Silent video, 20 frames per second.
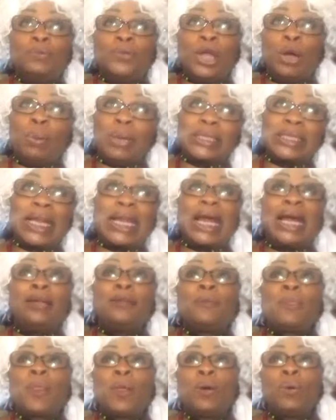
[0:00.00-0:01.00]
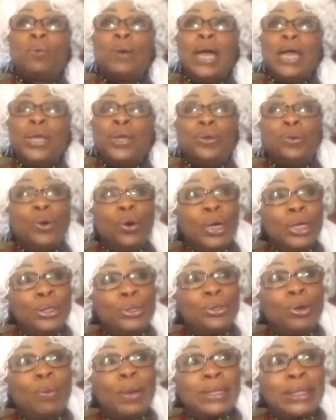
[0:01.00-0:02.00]
Obatala, when you go
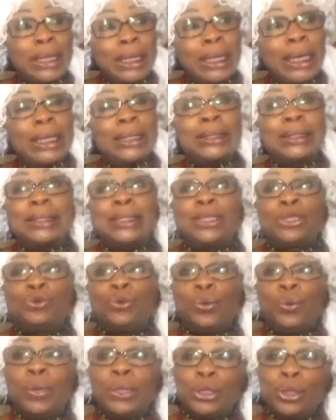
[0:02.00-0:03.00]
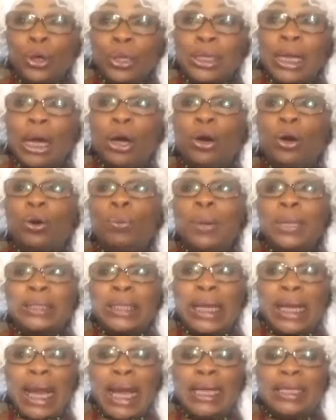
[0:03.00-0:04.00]
into Obatala's history, we were told that
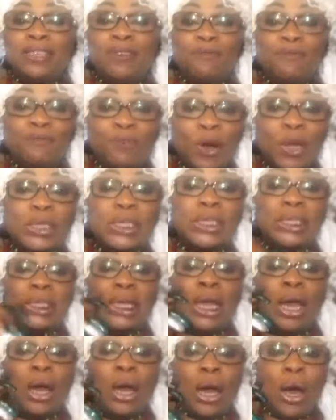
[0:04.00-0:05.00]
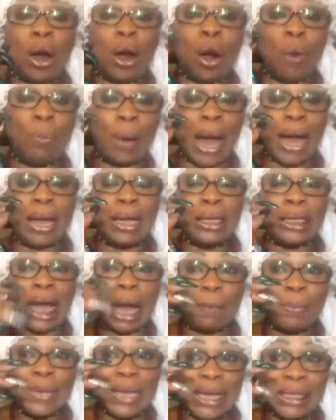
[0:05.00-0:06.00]
Obatala is the first Oba
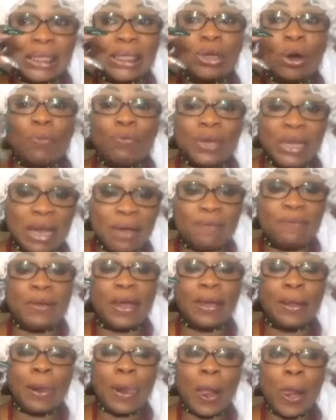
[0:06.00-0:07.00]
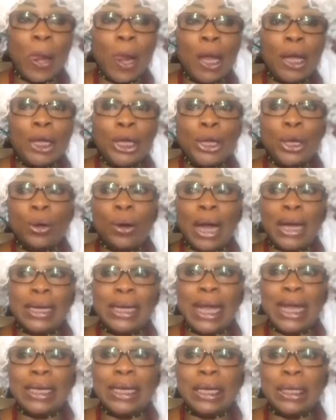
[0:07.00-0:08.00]
Kabiyesi of Ile-Ife, you know,
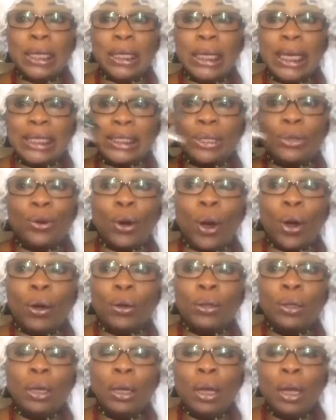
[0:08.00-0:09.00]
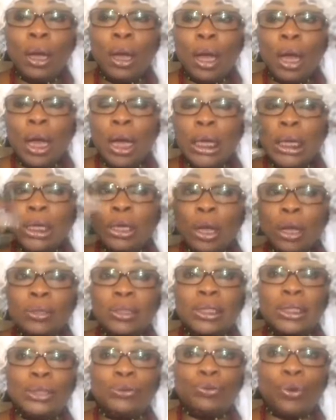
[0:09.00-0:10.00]
and then later on,
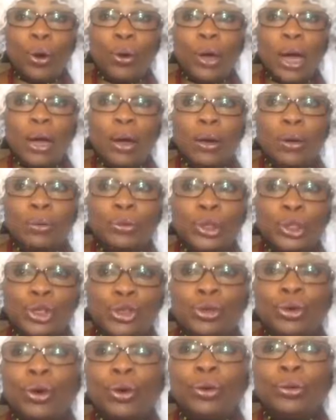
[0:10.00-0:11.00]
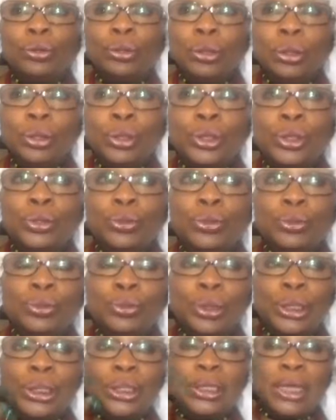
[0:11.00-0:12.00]
lost the throne
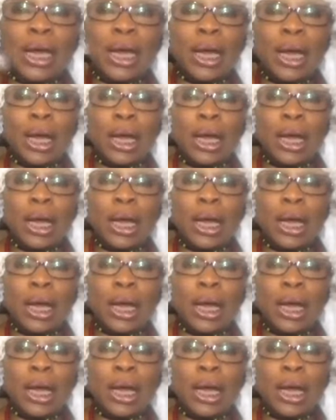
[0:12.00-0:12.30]
to his